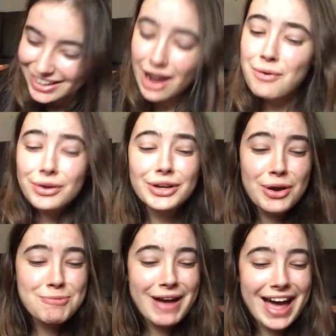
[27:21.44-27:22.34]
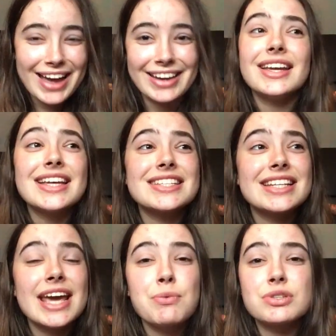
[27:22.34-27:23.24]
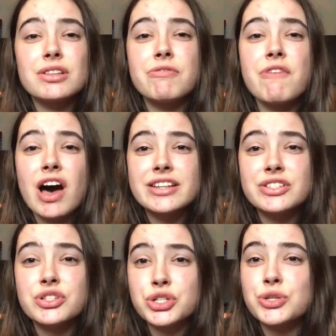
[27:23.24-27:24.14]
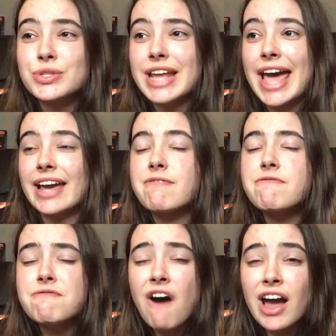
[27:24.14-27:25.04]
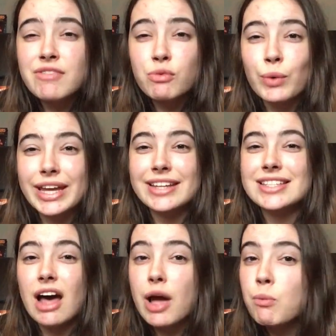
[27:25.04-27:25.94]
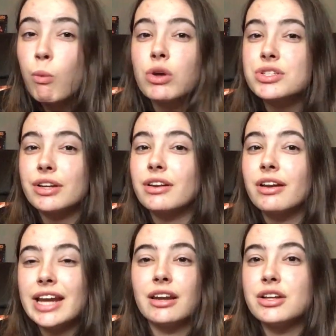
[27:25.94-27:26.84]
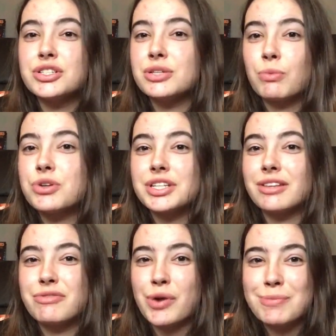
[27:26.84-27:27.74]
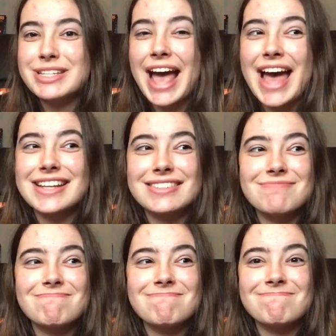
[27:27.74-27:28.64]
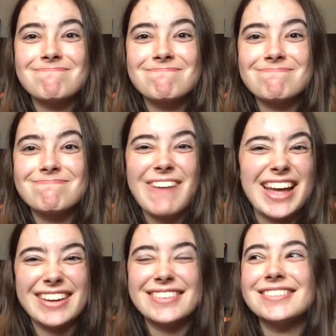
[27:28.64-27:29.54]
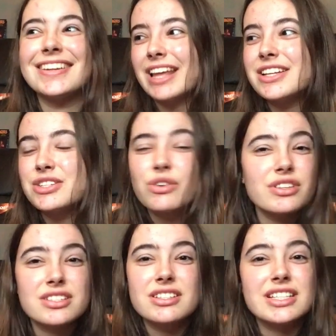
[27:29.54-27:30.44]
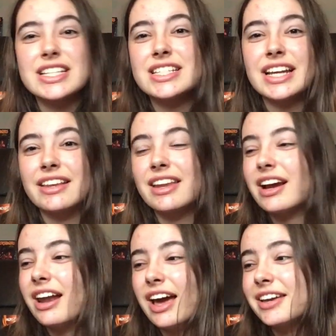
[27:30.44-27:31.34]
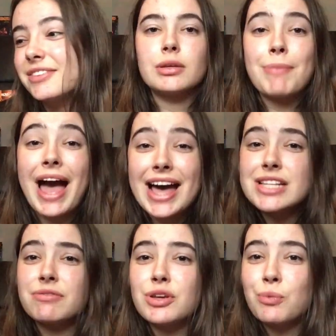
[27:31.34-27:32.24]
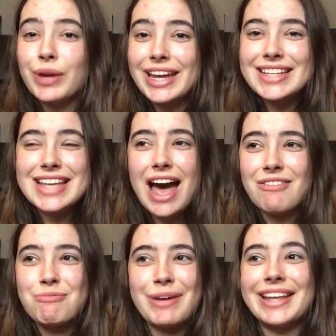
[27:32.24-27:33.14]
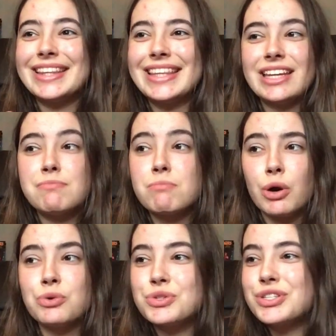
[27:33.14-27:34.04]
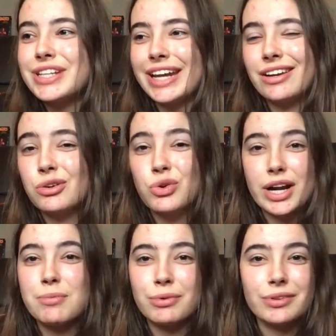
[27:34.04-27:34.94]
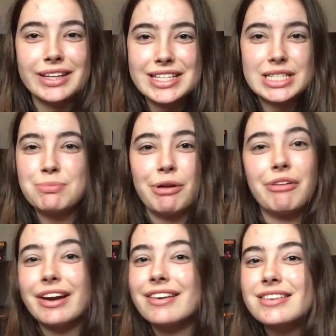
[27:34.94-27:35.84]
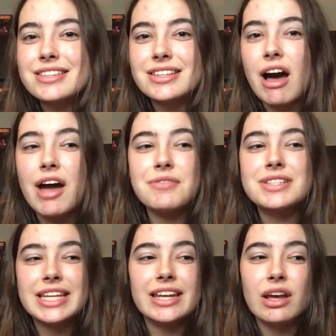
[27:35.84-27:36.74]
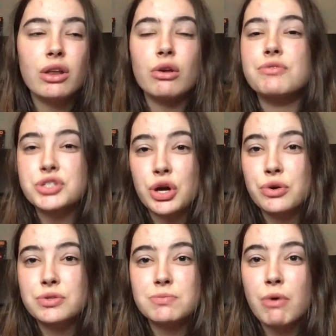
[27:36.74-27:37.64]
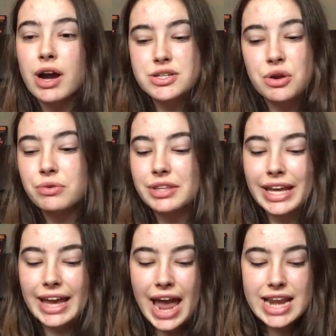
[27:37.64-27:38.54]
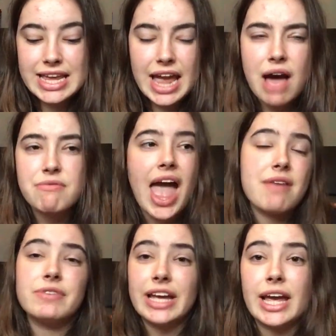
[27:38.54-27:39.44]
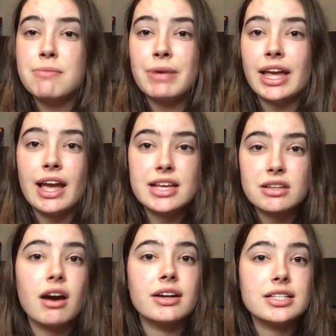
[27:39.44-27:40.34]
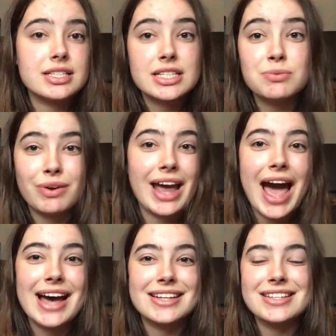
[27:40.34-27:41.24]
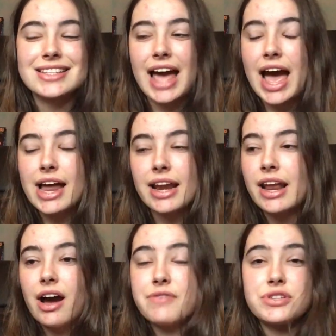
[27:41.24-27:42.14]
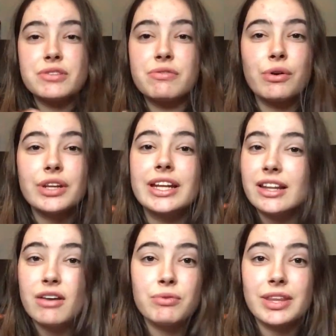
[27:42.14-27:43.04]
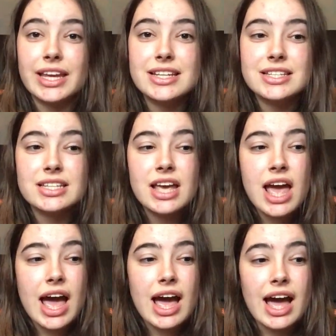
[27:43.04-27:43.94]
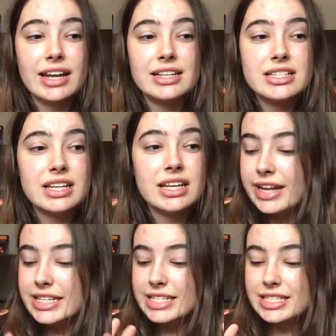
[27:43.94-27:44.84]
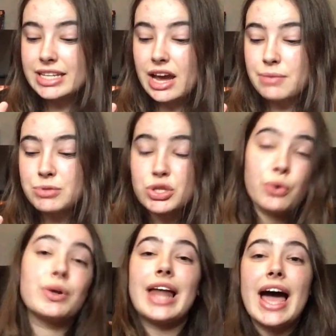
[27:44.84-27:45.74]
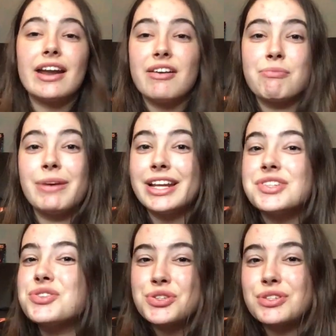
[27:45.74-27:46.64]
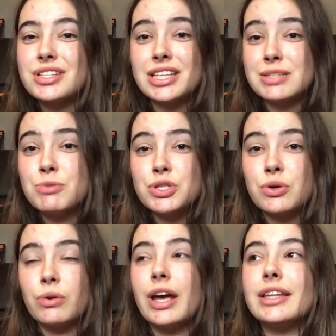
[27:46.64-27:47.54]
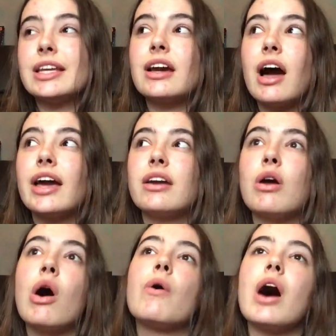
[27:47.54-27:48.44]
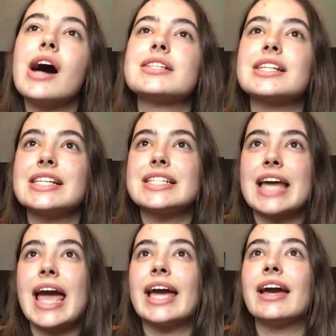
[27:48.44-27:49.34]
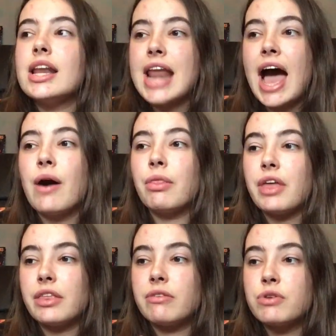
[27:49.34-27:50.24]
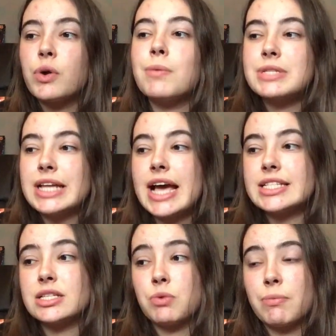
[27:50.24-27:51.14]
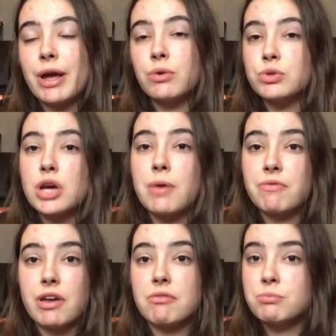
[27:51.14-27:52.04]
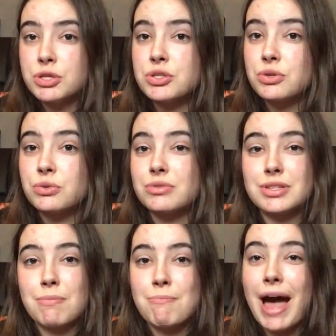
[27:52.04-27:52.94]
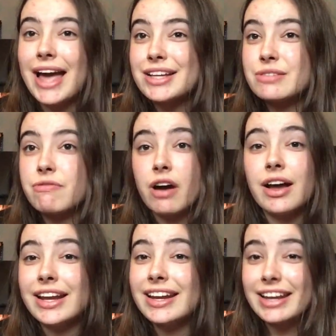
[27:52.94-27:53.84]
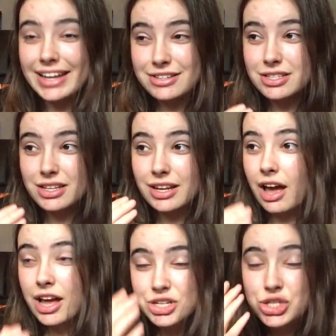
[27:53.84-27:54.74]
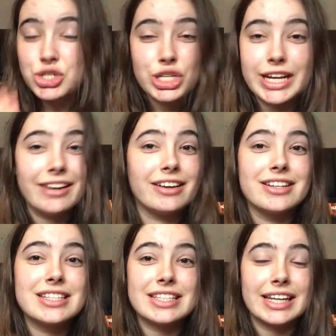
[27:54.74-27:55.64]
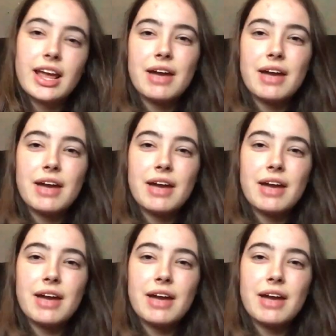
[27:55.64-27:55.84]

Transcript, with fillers: I want to go back. Yesterday was the first Tuesday in five weeks that I wasn't in London watching The View Upstairs and that is not a statistic that I like. The past few weeks have been the most incredible experience. I've seen a lot of shows, but I don't think any have ever hit me as hard as this one has, and I've just fallen in love with it and it is I'm so glad I've been introduced to this musical. I think I can wholeheartedly say now that The View Upstairs is one of my all-time favorite musicals. Max Vernon is a genius.